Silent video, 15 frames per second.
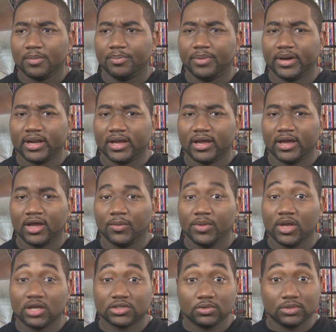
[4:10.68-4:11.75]
But
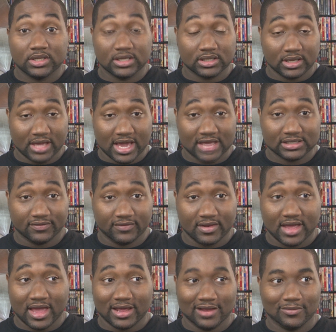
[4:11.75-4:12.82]
we also did a casting for
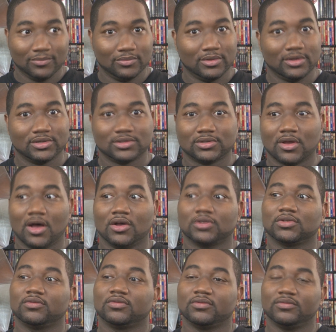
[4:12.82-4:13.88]
that, and there's
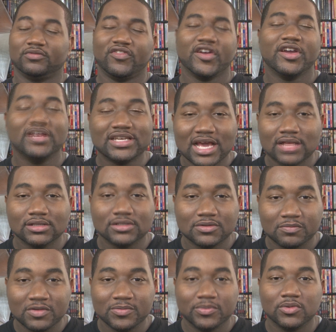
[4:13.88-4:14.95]
also some very
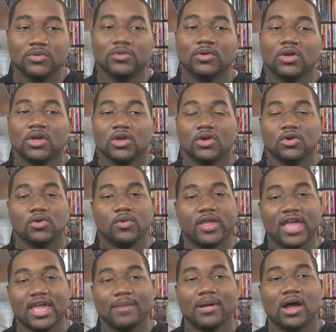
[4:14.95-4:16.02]
talented people who
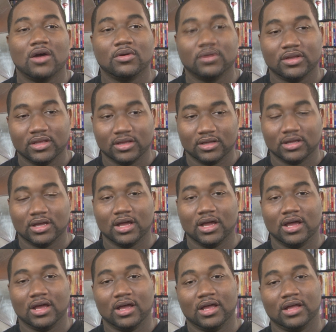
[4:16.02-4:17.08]
came out
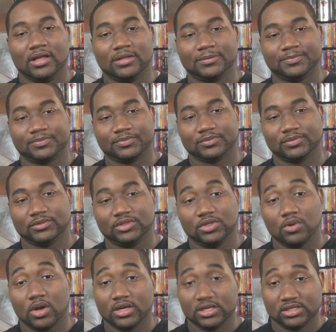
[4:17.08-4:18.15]
to
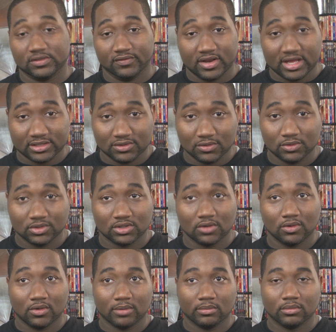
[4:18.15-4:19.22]
audition for that too.
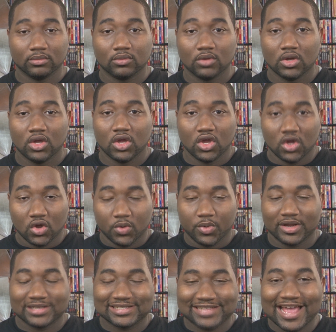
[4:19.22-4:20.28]
So
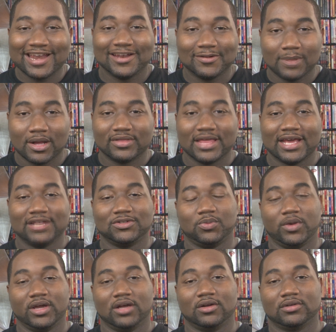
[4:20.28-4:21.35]
we're excited about that as
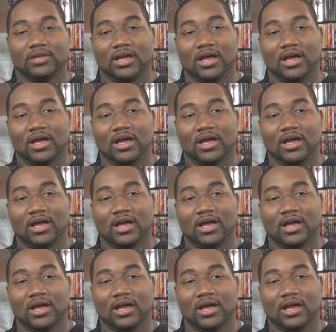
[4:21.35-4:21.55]
well.